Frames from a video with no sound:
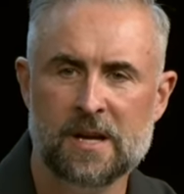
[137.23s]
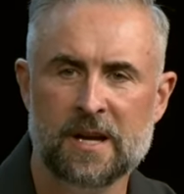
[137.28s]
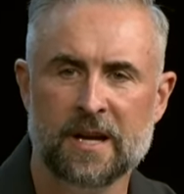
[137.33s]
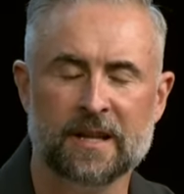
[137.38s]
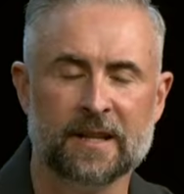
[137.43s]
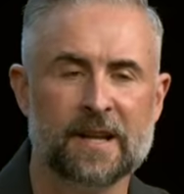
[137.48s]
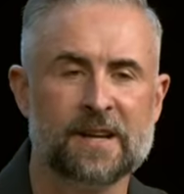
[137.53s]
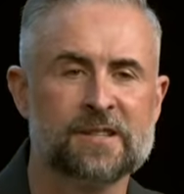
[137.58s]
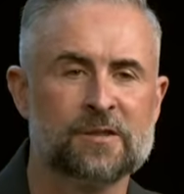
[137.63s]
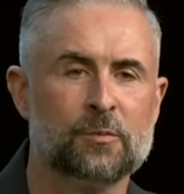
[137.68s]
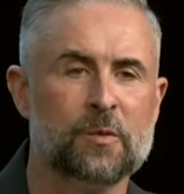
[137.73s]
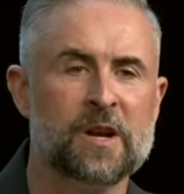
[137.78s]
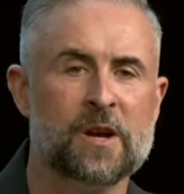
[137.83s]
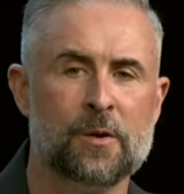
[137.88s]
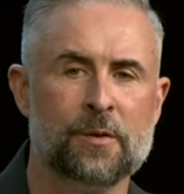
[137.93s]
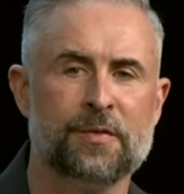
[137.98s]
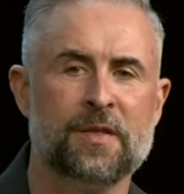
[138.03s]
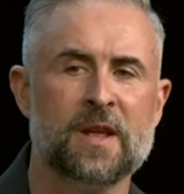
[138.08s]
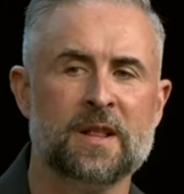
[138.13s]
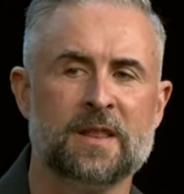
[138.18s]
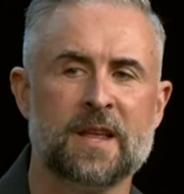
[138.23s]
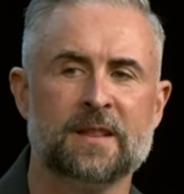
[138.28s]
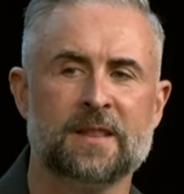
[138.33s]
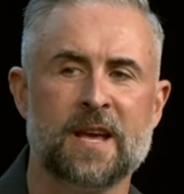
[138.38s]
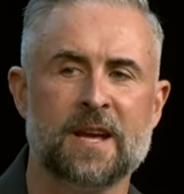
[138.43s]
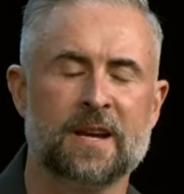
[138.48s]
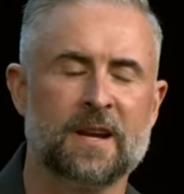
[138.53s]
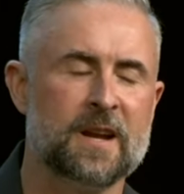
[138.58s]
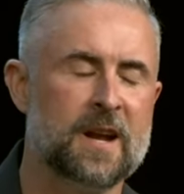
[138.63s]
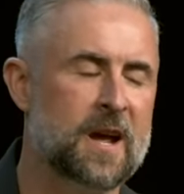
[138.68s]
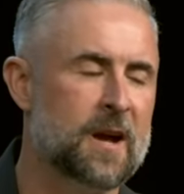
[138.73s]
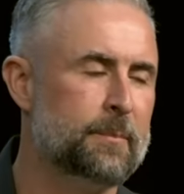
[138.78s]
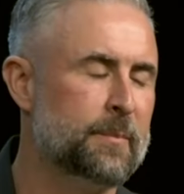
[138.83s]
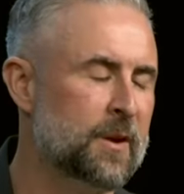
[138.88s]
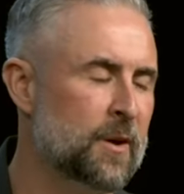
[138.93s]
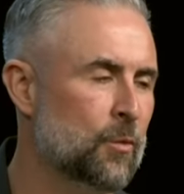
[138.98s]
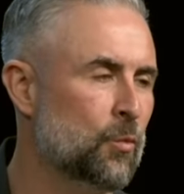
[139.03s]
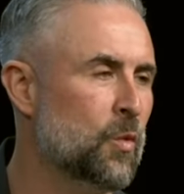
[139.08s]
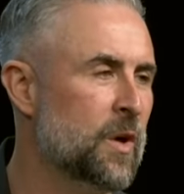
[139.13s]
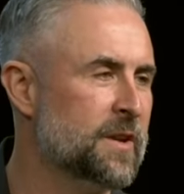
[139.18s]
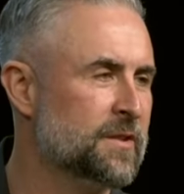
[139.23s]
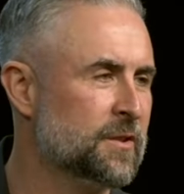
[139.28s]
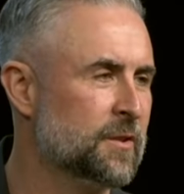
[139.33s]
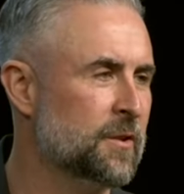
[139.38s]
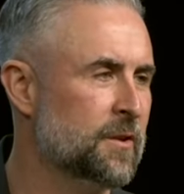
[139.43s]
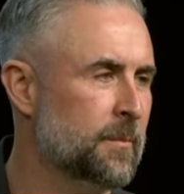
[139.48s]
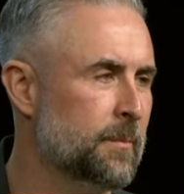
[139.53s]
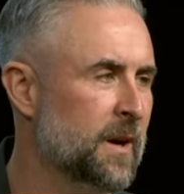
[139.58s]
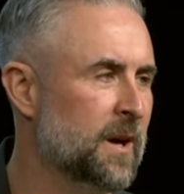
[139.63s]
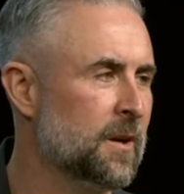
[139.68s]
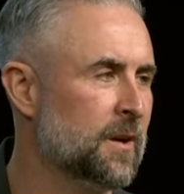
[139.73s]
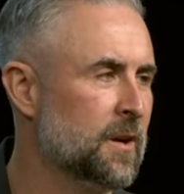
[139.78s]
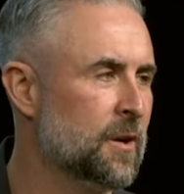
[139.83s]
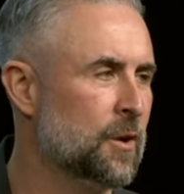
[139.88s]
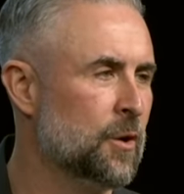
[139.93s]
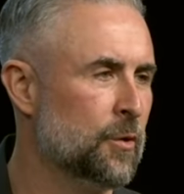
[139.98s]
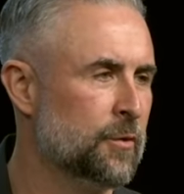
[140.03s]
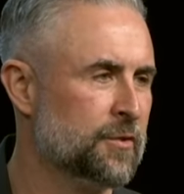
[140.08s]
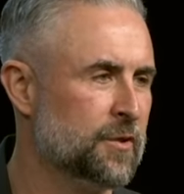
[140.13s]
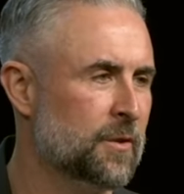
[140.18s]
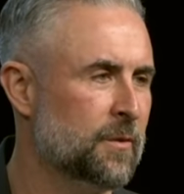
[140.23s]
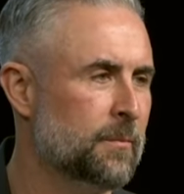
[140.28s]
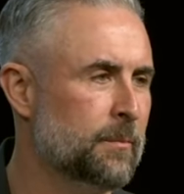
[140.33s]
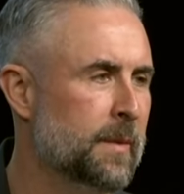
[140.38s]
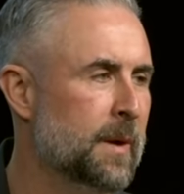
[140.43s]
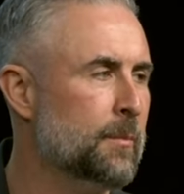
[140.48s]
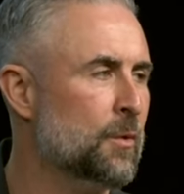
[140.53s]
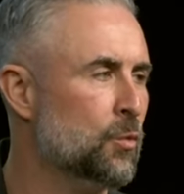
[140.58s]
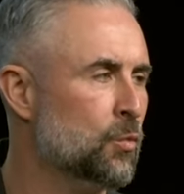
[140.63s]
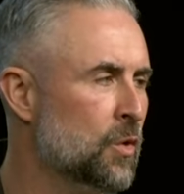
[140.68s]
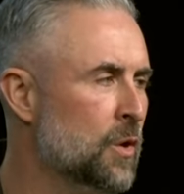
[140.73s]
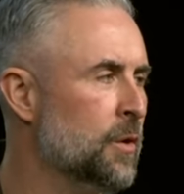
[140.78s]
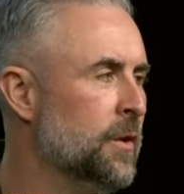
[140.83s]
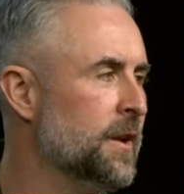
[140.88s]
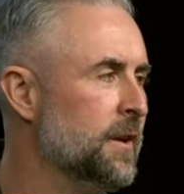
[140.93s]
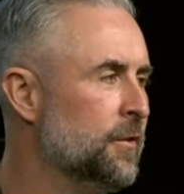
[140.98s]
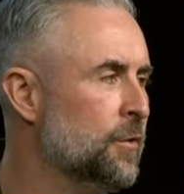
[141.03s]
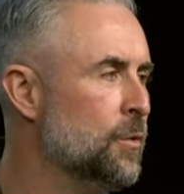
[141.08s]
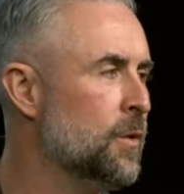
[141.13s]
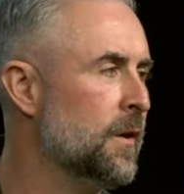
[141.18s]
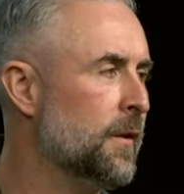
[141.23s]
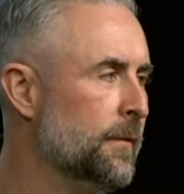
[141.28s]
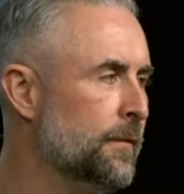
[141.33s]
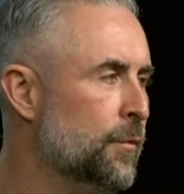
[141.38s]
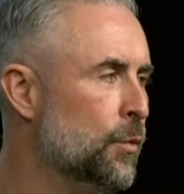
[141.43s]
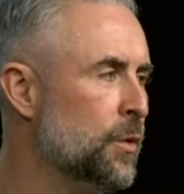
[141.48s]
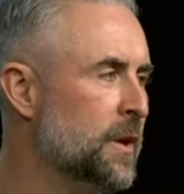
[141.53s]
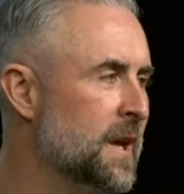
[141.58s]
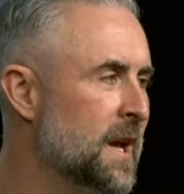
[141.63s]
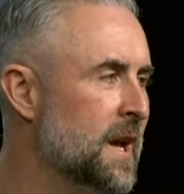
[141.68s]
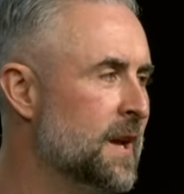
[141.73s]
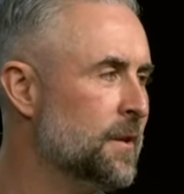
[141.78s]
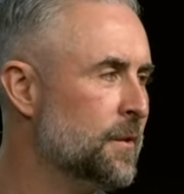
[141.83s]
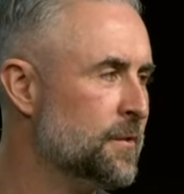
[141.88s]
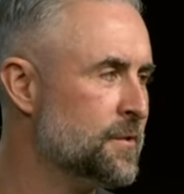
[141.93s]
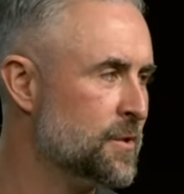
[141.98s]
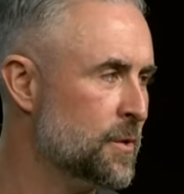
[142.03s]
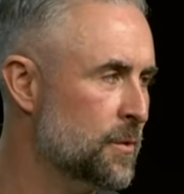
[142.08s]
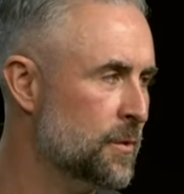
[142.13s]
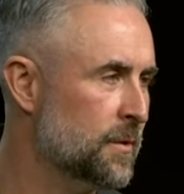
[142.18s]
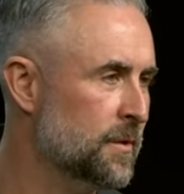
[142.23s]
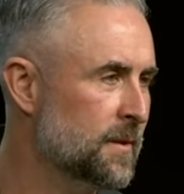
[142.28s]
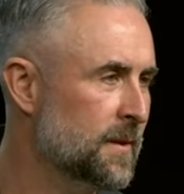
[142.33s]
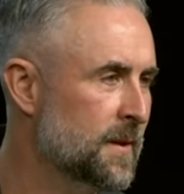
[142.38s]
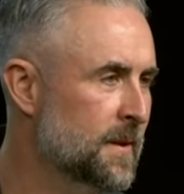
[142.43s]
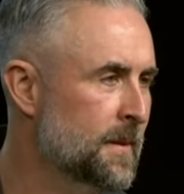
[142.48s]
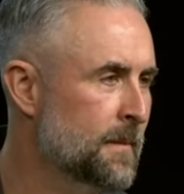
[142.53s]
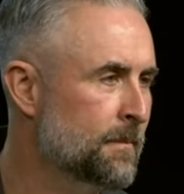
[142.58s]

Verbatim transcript: Unless we don't think that that can happen in Western American culture, remember, we're only 248 years old.